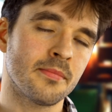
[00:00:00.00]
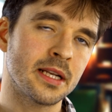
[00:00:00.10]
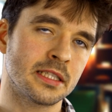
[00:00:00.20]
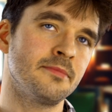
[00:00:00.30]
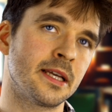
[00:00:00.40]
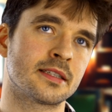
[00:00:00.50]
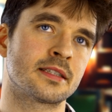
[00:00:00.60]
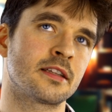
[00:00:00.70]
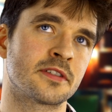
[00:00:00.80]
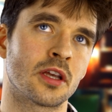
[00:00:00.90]
What immensely makes
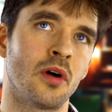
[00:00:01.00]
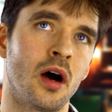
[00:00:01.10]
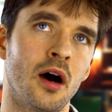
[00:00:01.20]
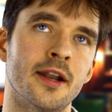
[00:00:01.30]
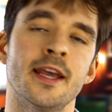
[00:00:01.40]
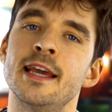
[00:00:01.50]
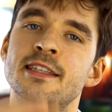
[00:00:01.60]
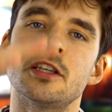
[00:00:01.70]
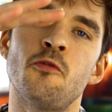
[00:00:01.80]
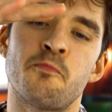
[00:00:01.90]
the stuff so hard
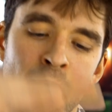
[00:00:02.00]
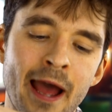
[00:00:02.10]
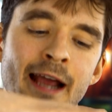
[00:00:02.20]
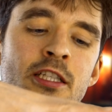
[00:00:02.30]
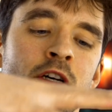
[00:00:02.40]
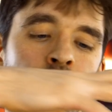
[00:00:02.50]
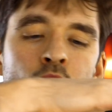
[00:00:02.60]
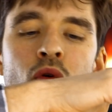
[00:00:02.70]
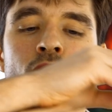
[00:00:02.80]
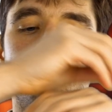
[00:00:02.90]
is that you packed
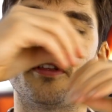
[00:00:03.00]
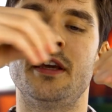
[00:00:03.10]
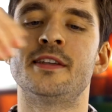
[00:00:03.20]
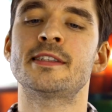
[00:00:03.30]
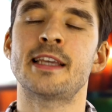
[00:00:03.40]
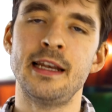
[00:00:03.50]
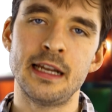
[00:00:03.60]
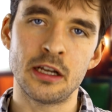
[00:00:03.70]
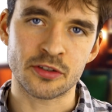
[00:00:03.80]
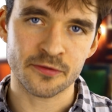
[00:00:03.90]
all of the
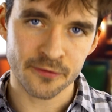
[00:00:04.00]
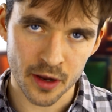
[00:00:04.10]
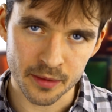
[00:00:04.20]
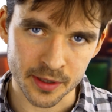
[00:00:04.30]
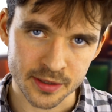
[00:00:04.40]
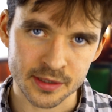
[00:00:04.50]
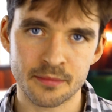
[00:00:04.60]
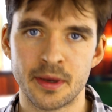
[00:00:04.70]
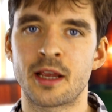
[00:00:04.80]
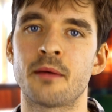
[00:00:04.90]
cellulose fibres
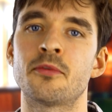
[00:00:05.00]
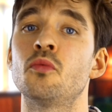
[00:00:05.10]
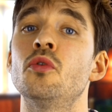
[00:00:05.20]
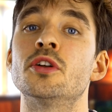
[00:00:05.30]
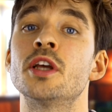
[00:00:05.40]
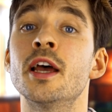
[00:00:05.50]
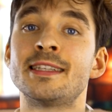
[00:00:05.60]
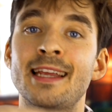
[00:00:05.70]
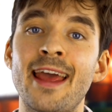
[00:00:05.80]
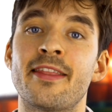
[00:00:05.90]
that make up the wood
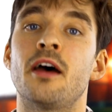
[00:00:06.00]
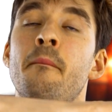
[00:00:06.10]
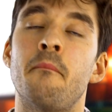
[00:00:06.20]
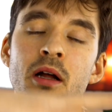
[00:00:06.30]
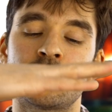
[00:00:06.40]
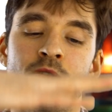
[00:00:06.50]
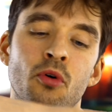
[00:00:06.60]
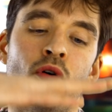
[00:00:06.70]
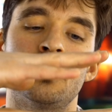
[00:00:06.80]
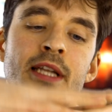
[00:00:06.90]
together much
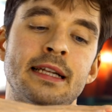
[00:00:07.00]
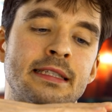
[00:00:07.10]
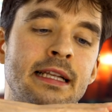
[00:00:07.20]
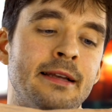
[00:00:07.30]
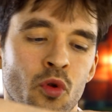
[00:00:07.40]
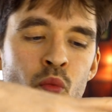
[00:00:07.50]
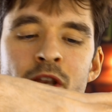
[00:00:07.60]
more densely.